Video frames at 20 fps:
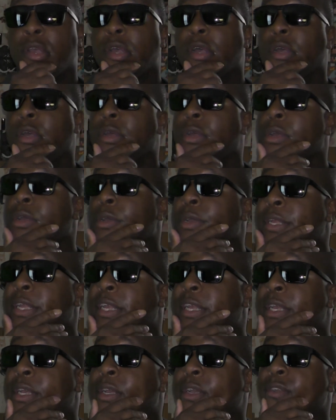Oh
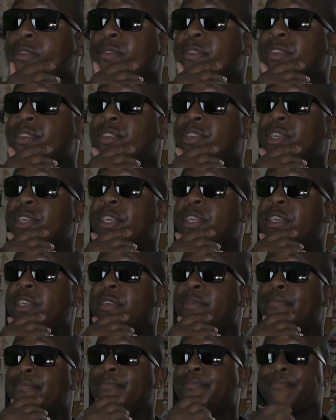yeah, Chris
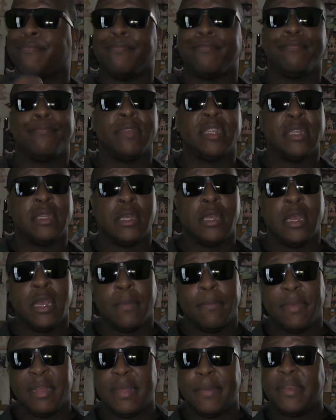Chan.
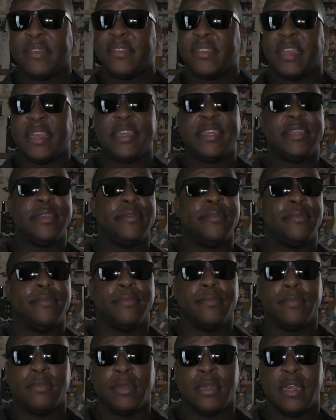But let me just tell
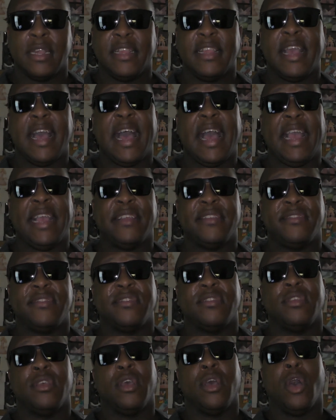you,
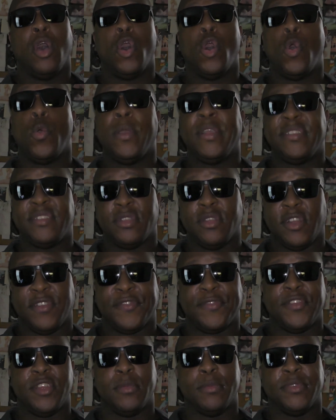guys, always learn
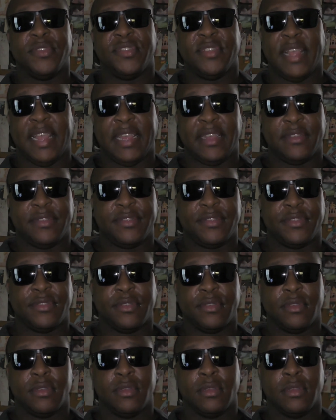from your mistakes.